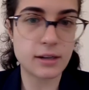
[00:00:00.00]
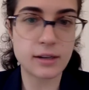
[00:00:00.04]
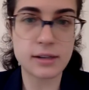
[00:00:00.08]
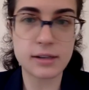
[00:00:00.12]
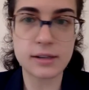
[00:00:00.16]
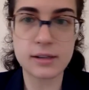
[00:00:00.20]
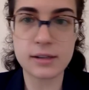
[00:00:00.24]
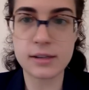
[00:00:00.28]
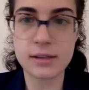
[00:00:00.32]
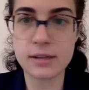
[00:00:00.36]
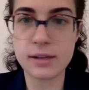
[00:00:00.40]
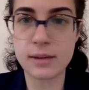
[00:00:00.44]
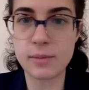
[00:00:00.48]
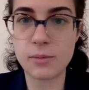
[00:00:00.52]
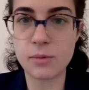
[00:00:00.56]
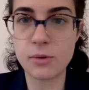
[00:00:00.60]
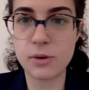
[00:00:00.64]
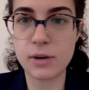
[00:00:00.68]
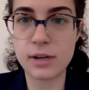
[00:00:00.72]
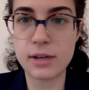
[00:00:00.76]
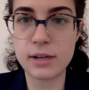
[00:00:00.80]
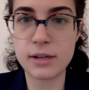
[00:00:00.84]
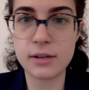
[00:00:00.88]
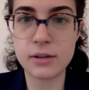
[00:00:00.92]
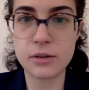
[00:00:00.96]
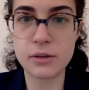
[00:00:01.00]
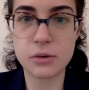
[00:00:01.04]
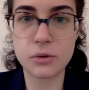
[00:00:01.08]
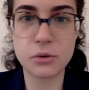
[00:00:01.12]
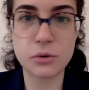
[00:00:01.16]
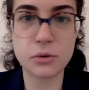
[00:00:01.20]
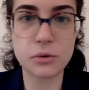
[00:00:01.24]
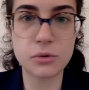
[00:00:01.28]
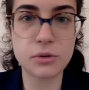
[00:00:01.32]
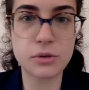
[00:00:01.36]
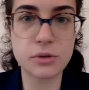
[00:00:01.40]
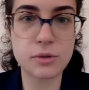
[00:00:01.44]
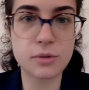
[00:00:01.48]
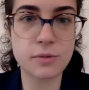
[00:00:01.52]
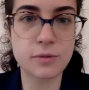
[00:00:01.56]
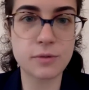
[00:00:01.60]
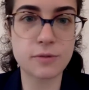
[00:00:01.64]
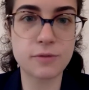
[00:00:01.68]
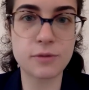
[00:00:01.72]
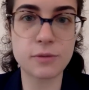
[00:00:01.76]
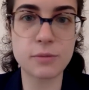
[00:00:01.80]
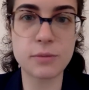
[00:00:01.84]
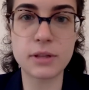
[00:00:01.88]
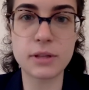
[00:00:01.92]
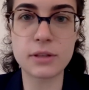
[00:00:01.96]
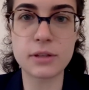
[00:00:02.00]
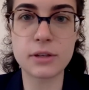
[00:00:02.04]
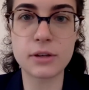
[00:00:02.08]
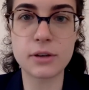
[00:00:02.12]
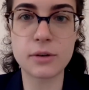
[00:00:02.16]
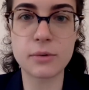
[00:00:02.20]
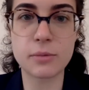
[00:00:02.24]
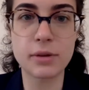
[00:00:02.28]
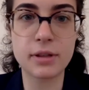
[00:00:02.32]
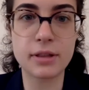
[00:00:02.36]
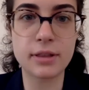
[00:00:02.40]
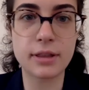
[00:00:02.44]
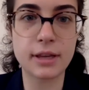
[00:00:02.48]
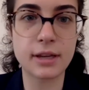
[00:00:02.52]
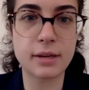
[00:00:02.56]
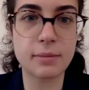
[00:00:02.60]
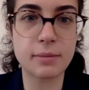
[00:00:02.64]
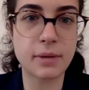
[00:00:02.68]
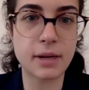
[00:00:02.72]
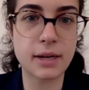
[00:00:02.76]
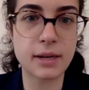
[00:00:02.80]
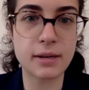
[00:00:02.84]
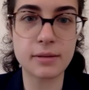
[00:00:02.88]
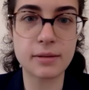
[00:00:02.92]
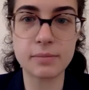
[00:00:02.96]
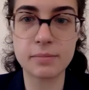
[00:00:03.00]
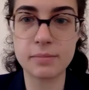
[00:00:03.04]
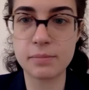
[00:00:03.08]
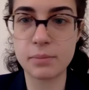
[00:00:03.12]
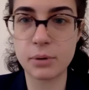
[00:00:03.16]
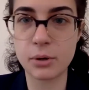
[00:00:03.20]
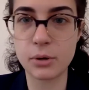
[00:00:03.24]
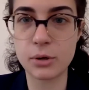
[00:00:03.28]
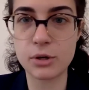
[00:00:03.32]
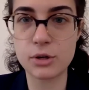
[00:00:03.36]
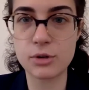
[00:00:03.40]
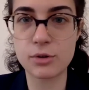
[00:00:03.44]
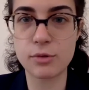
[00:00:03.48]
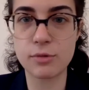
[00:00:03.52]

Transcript: Someone who's familiar with like my poetry